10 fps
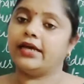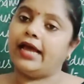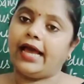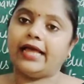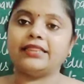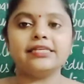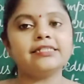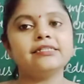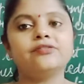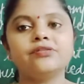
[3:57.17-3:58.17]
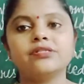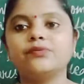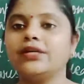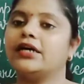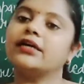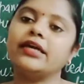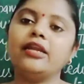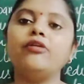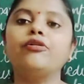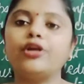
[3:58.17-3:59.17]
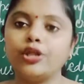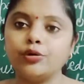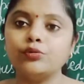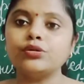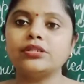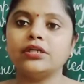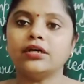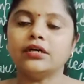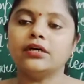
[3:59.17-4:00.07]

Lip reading: and this interest will again reduce the